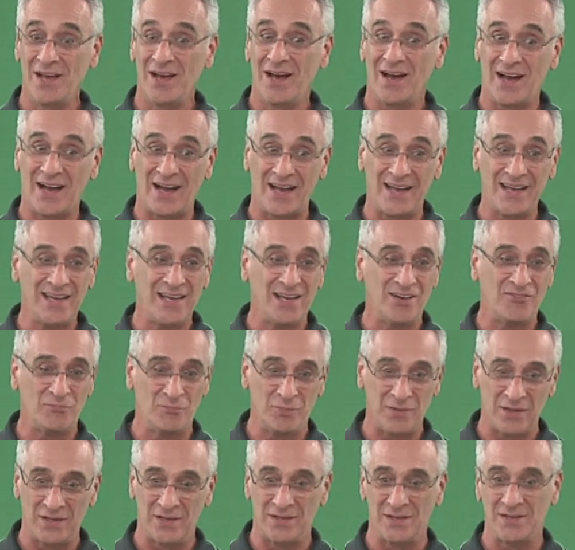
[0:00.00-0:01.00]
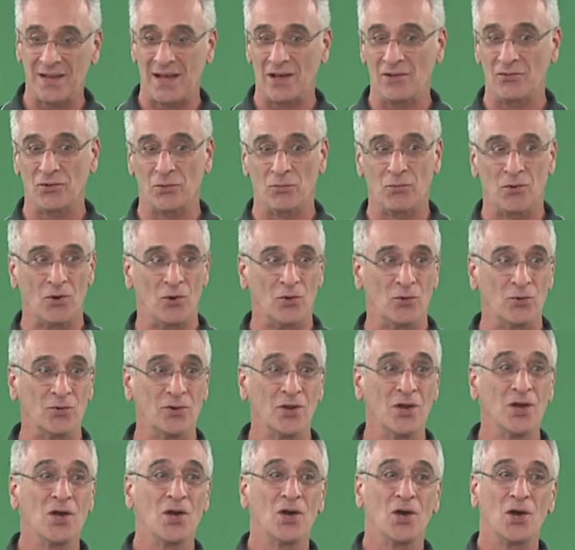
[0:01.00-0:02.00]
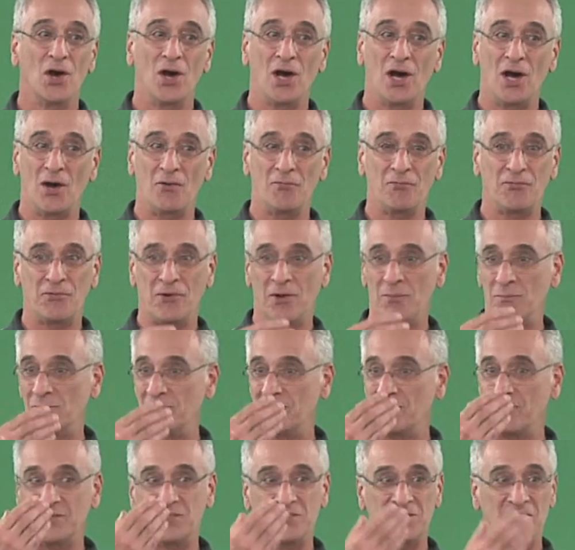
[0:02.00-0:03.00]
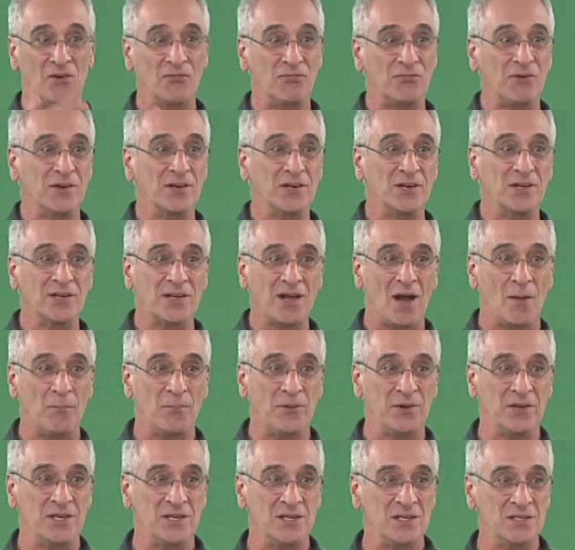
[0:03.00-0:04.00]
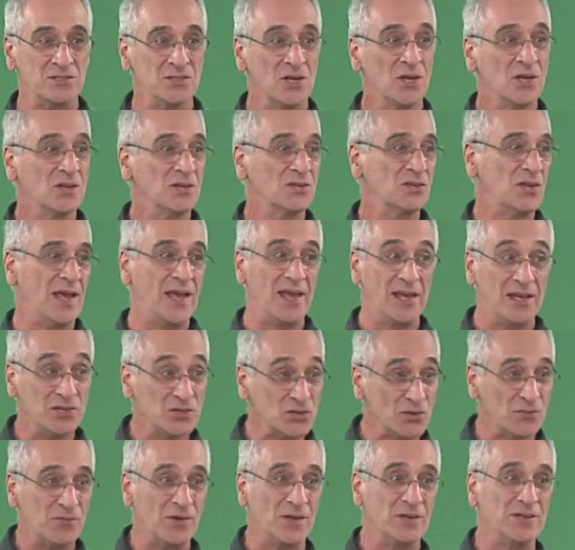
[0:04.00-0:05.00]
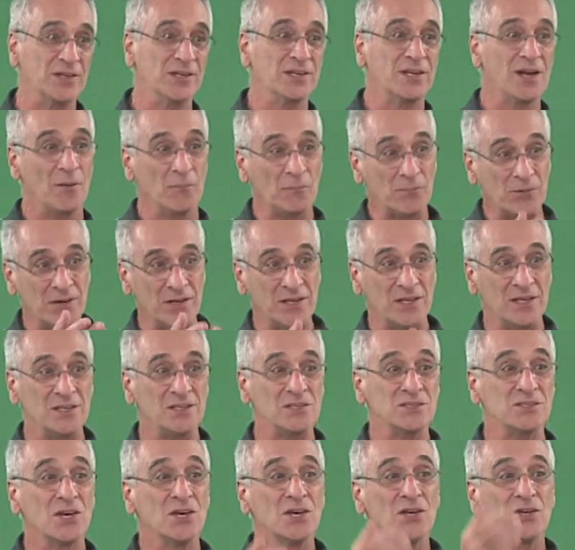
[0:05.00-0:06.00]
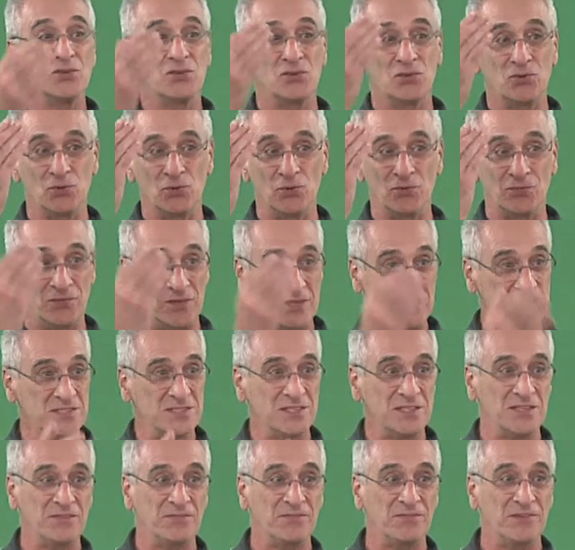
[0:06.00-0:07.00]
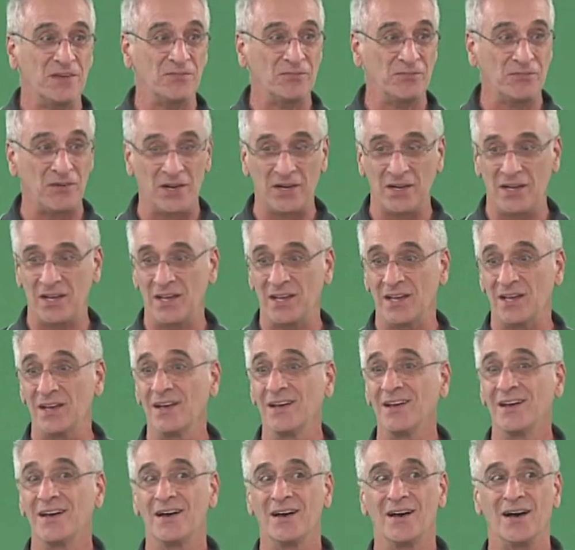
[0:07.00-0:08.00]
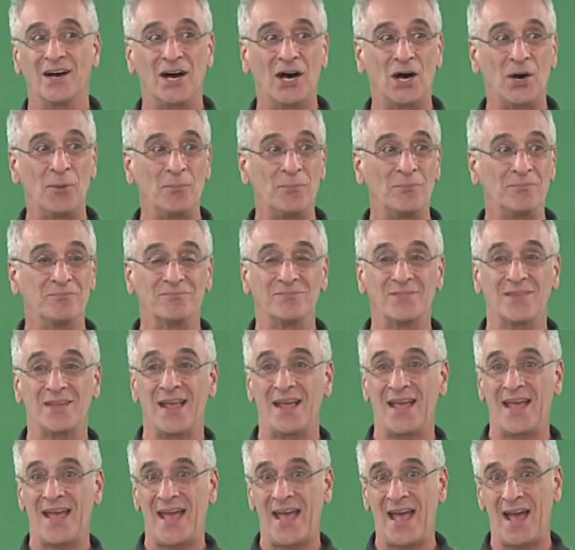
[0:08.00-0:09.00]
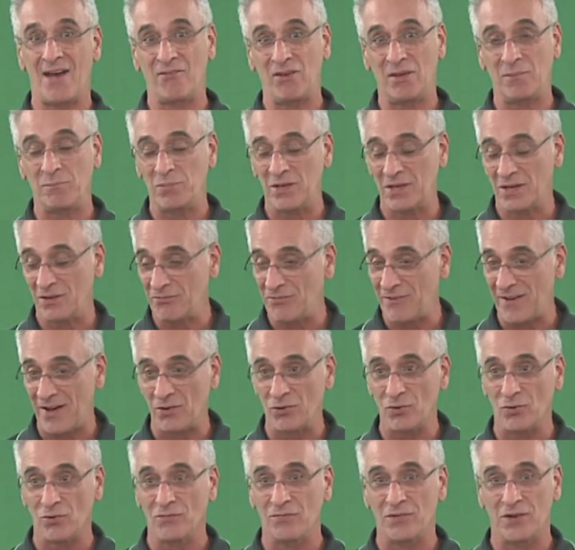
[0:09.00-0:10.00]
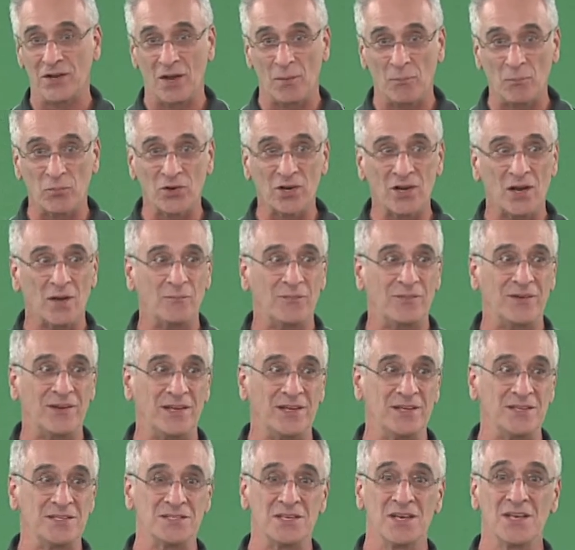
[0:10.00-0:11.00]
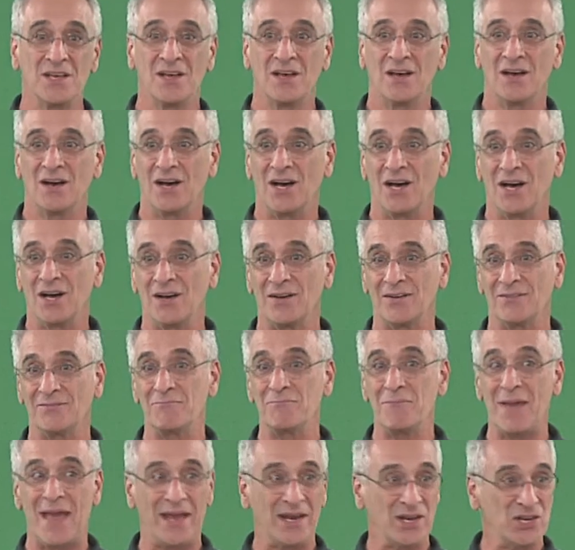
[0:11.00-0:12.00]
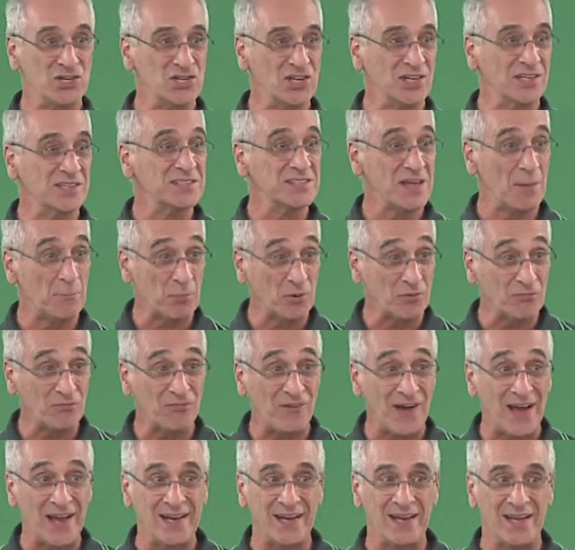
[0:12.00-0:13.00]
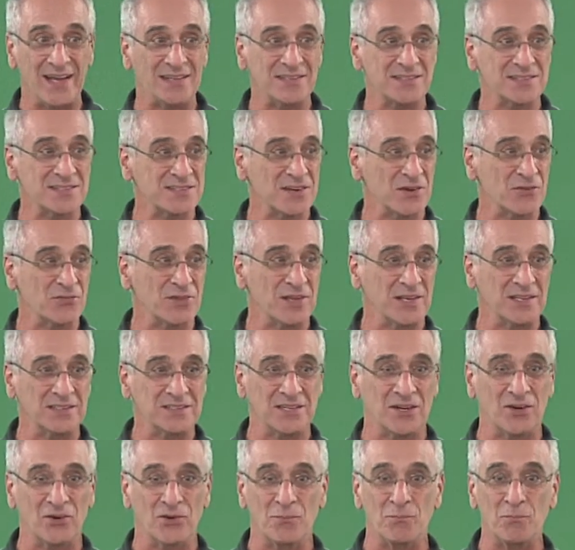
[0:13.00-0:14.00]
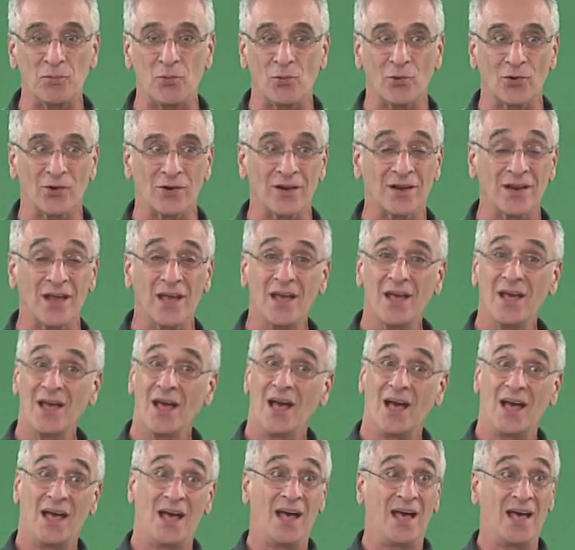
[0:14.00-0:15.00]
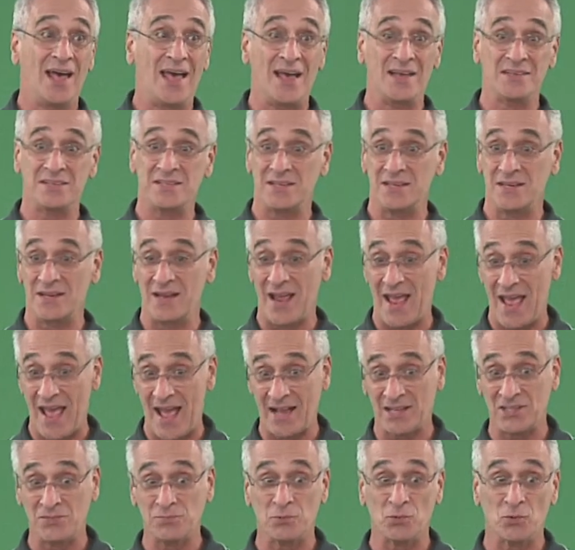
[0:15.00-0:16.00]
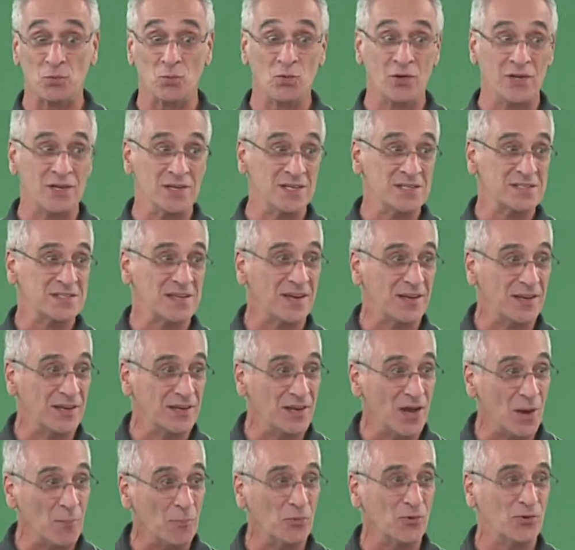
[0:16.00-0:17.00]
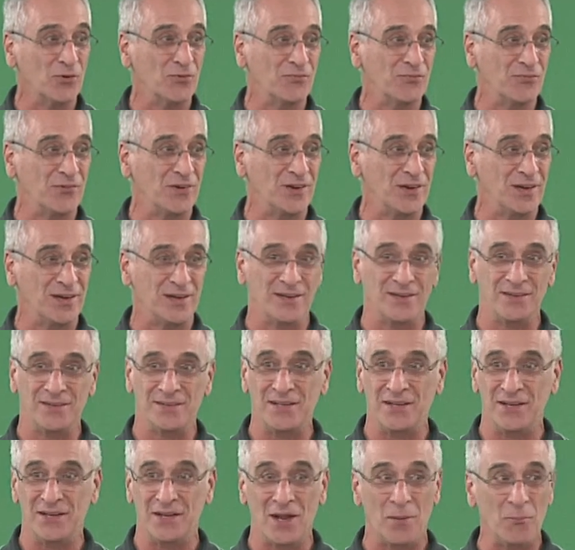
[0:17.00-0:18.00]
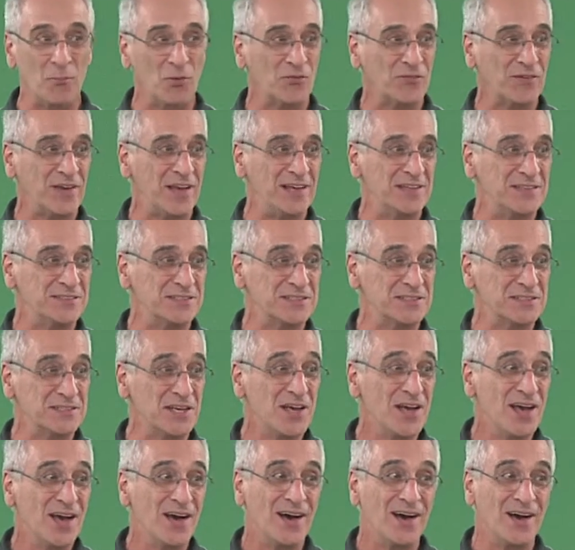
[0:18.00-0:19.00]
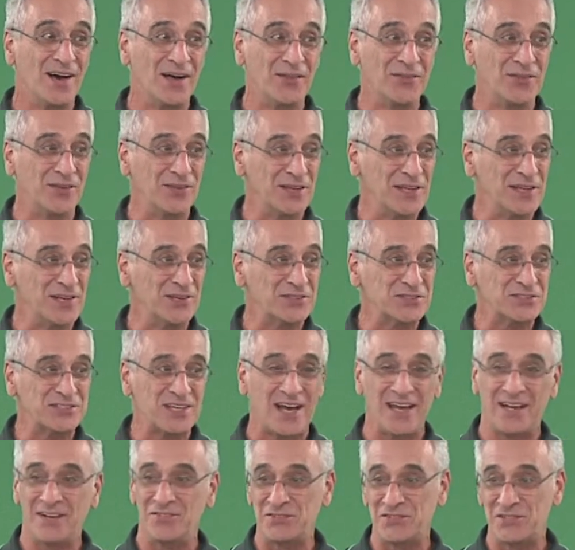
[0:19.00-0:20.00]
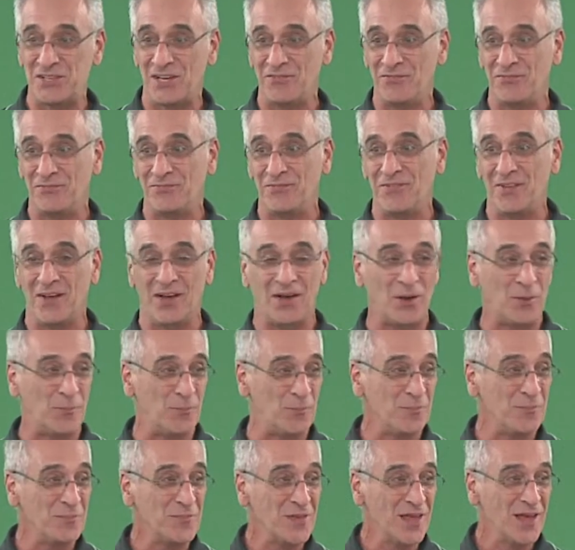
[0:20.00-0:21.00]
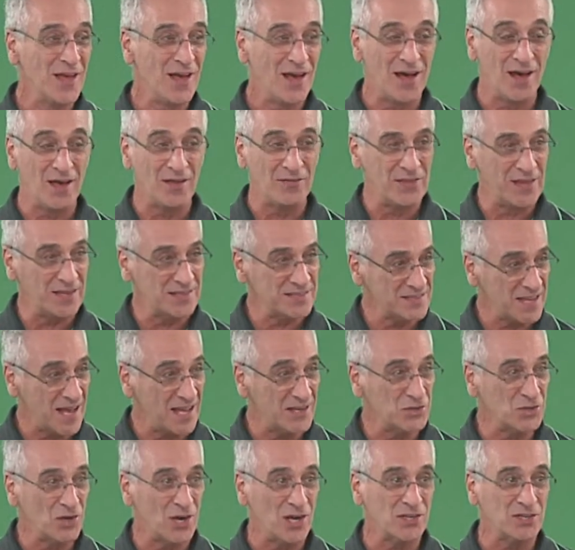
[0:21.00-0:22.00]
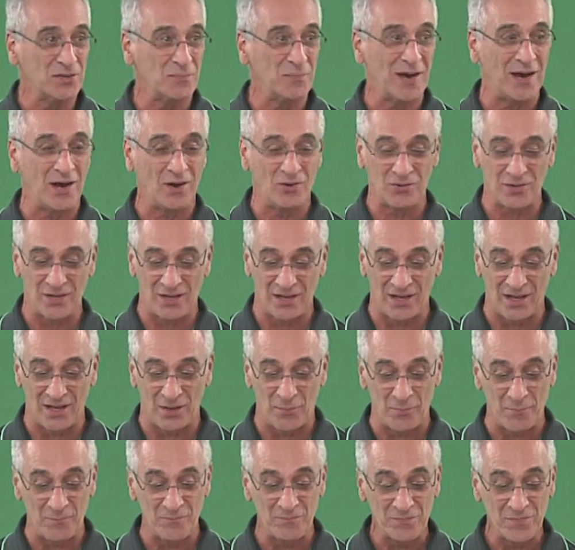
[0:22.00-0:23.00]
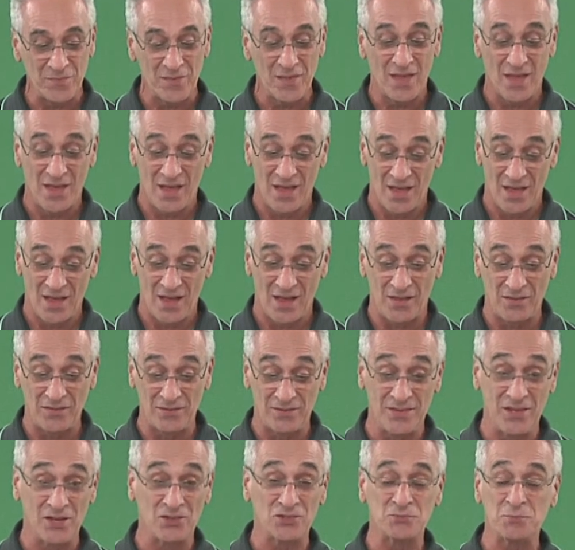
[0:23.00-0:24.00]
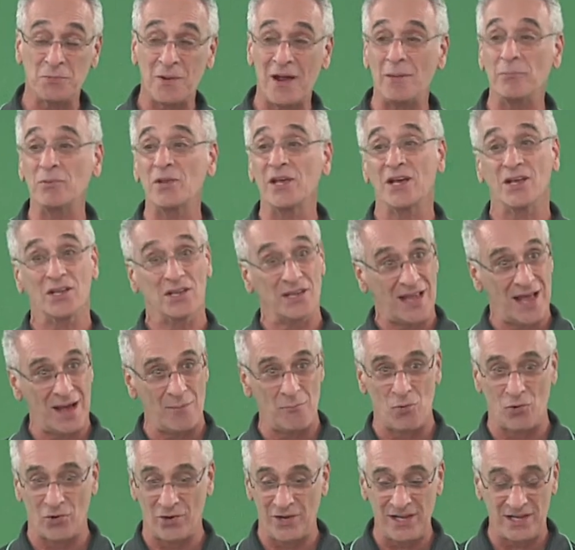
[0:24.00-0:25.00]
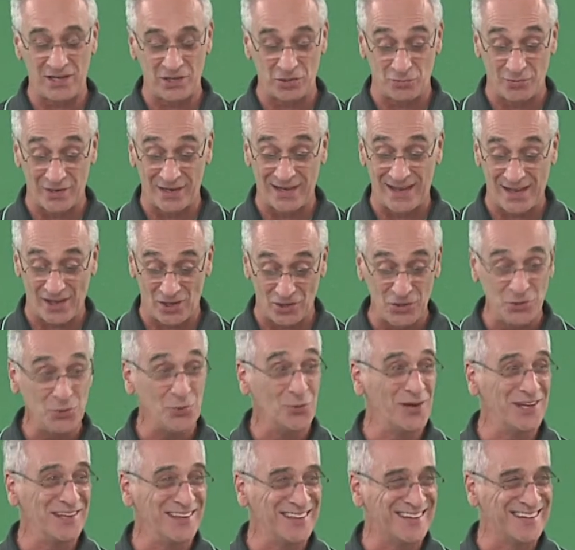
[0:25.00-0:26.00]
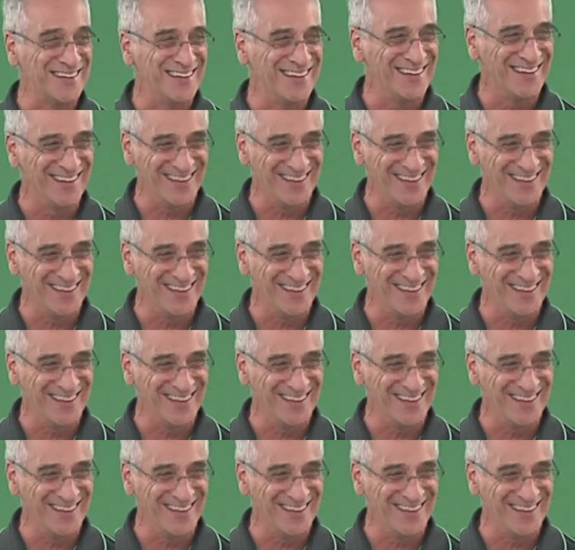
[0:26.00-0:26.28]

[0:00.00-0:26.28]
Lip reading: I have been down the road from self-funded companies to angel-funded companies to VC funding, having been a founder of a number of companies, managing separate finances are things that are important. As an expert witness on in a number of cases, the legal side of stuff that Scott talked about, there's probably a lot more he could regale you with.